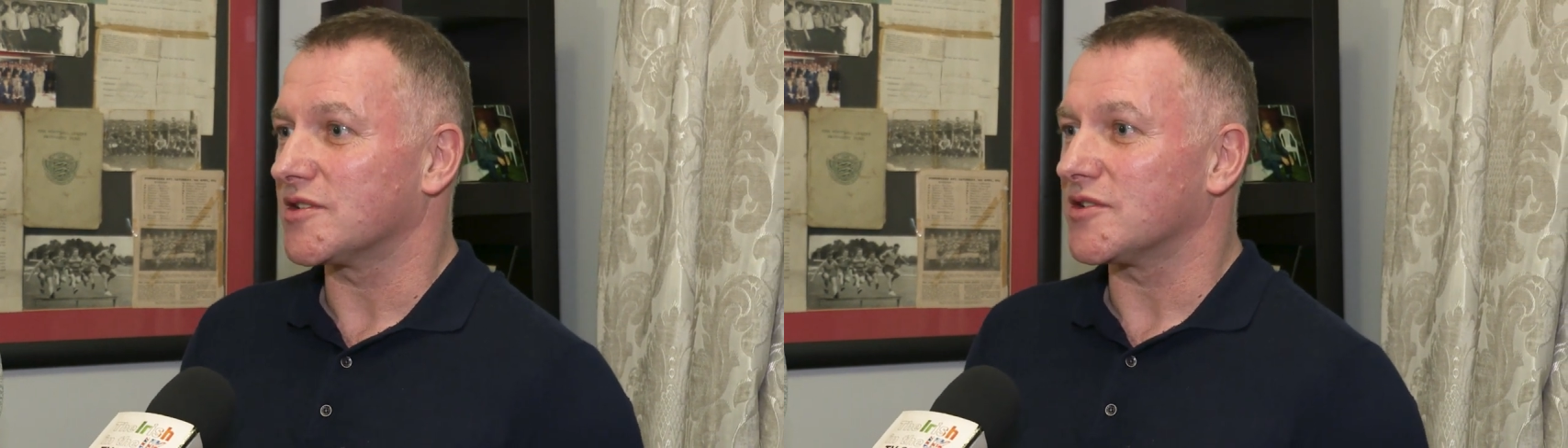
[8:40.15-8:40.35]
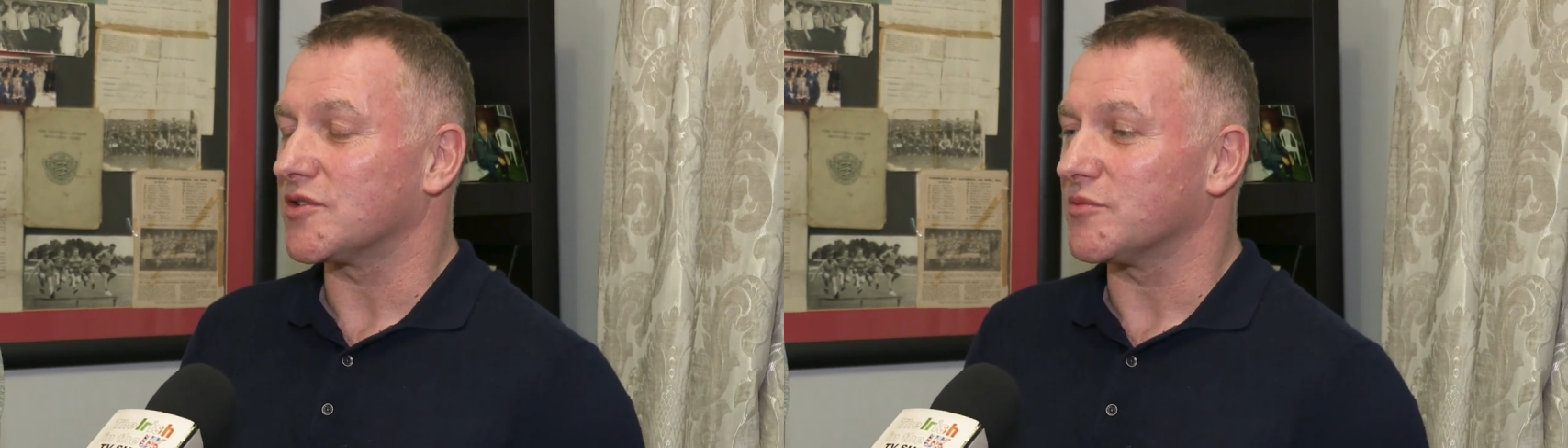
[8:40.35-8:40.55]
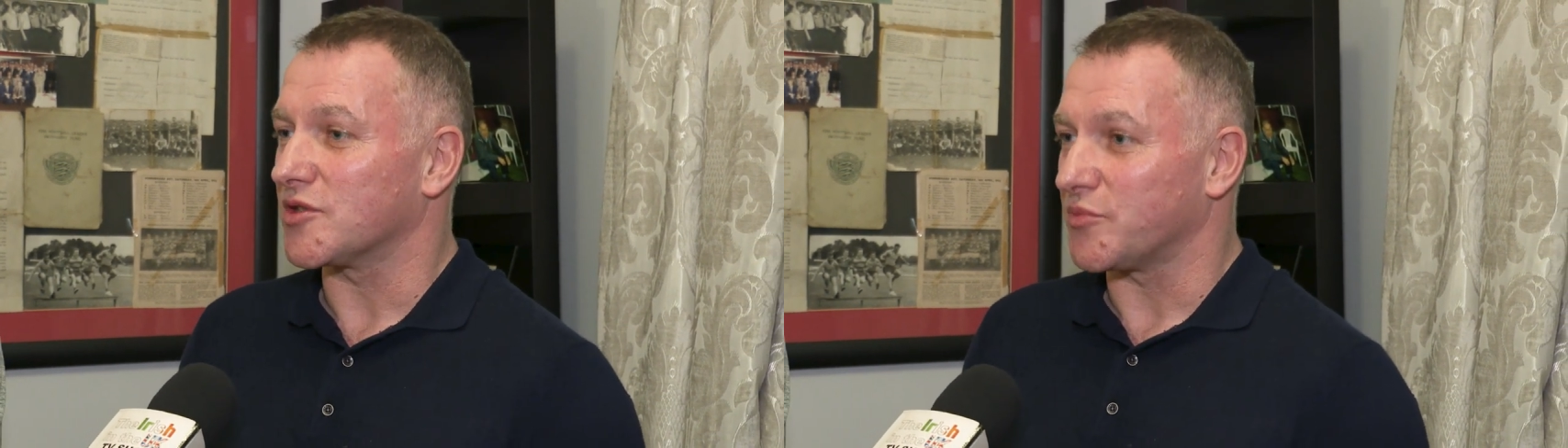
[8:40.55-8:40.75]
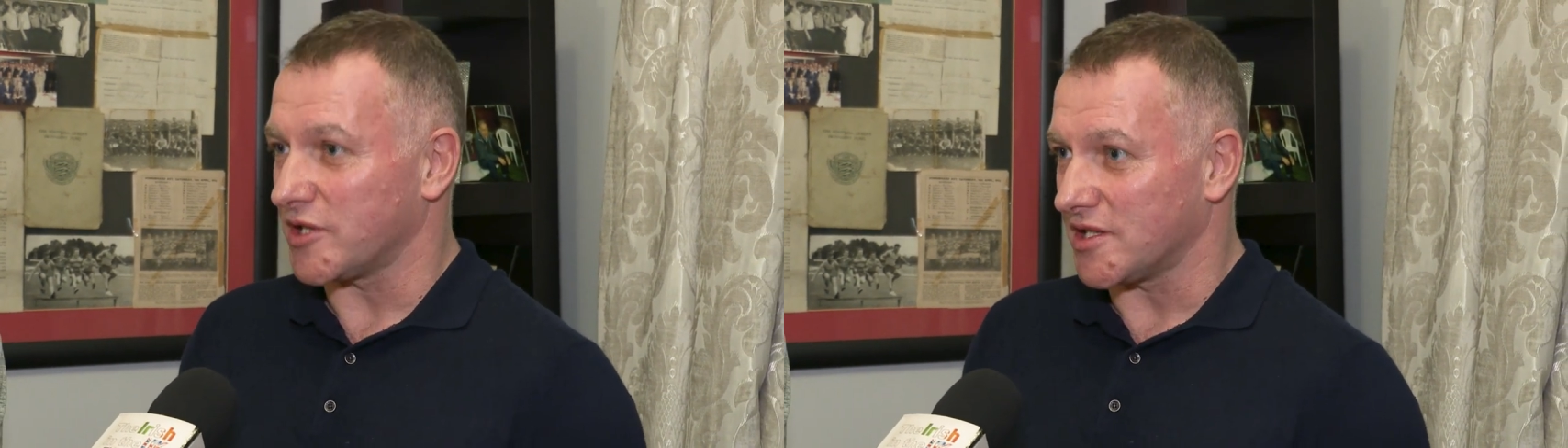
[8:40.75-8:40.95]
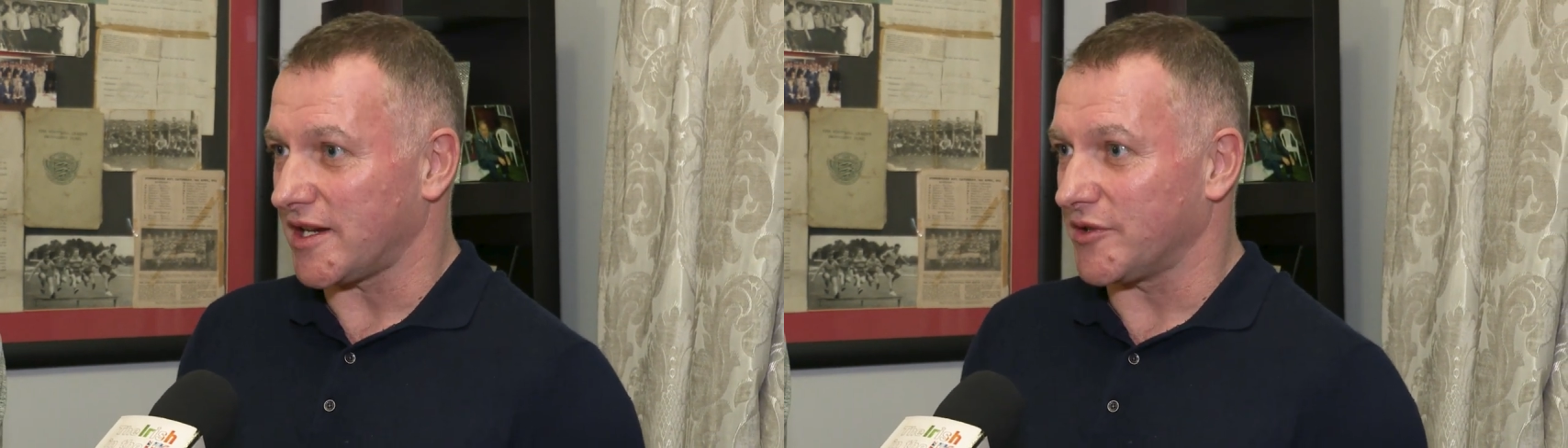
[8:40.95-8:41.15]
So she was the
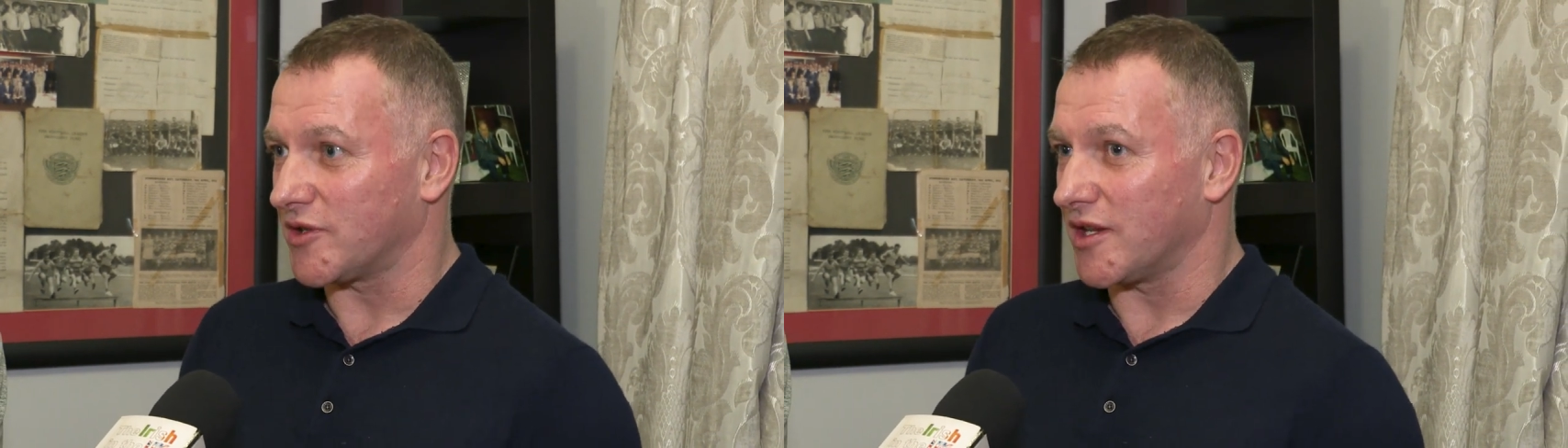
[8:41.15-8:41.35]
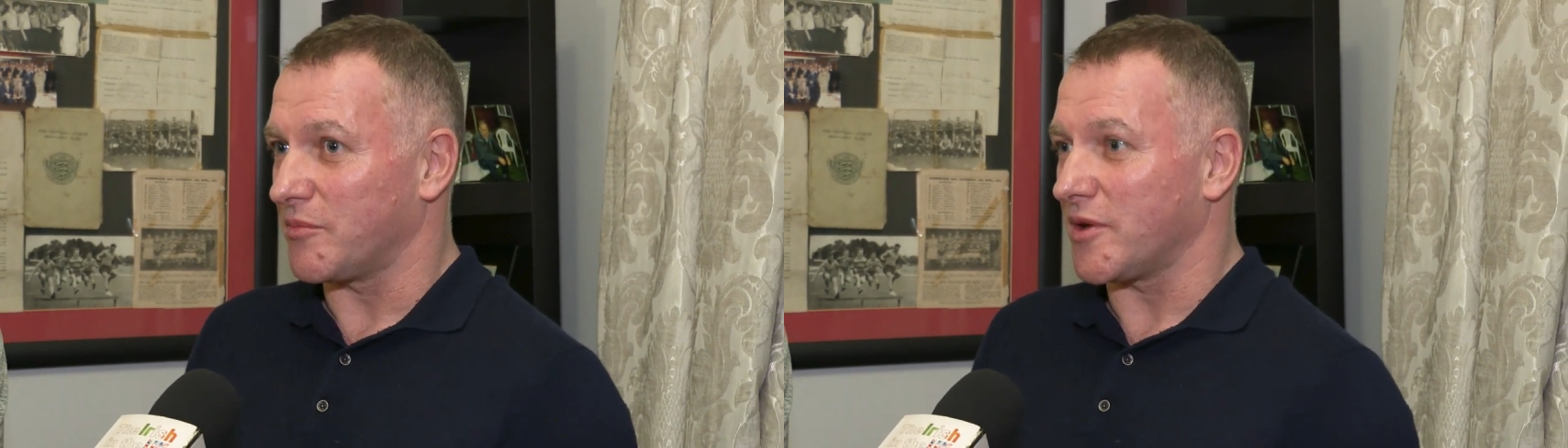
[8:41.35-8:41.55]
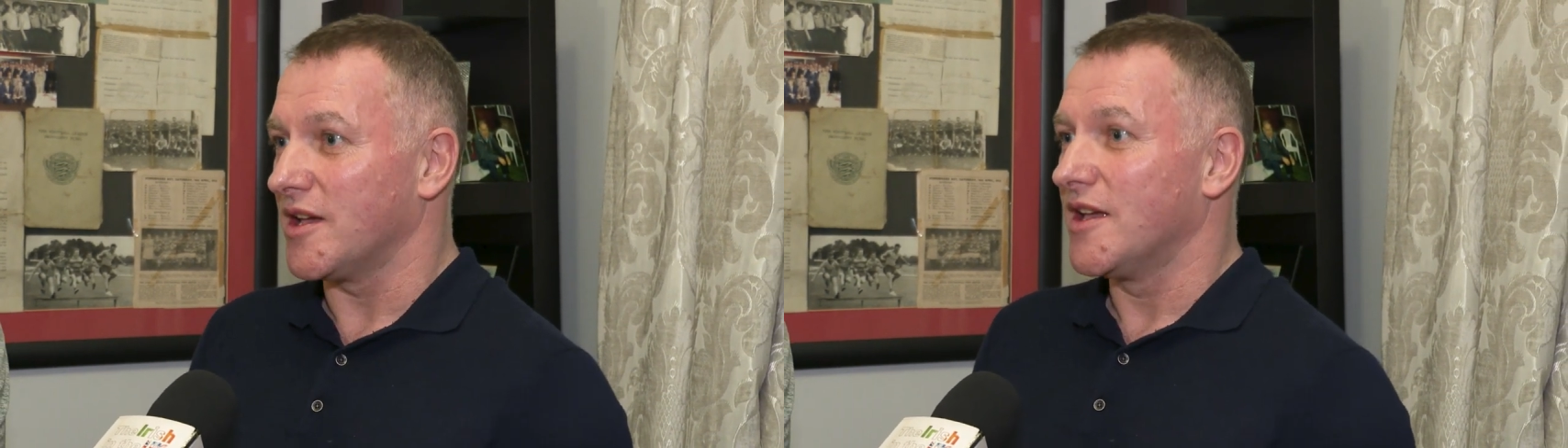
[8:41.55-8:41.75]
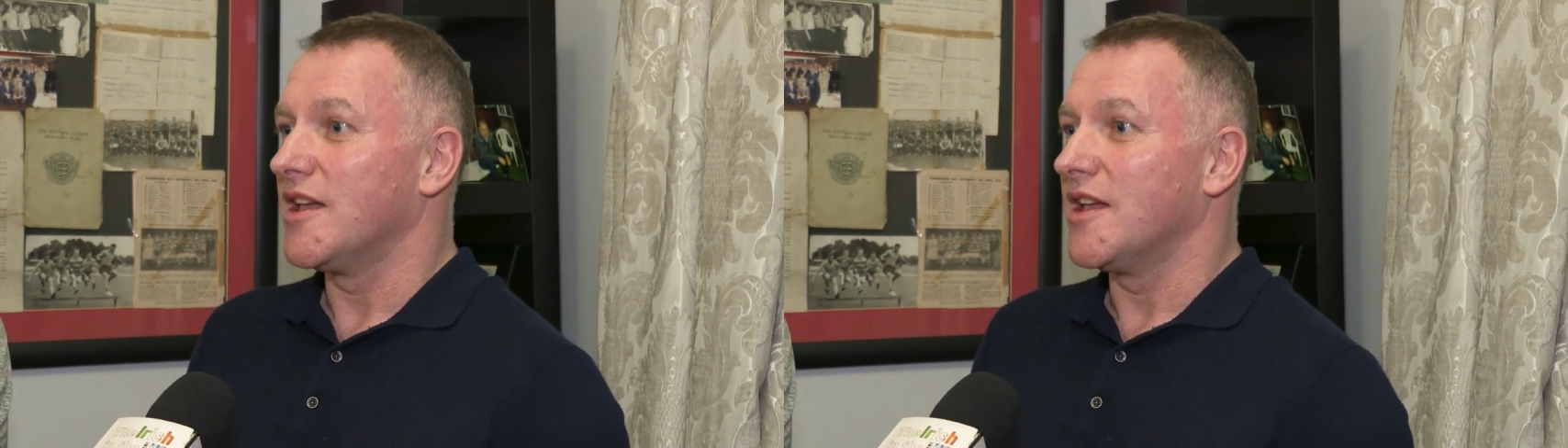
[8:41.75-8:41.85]
priest's housekeeper,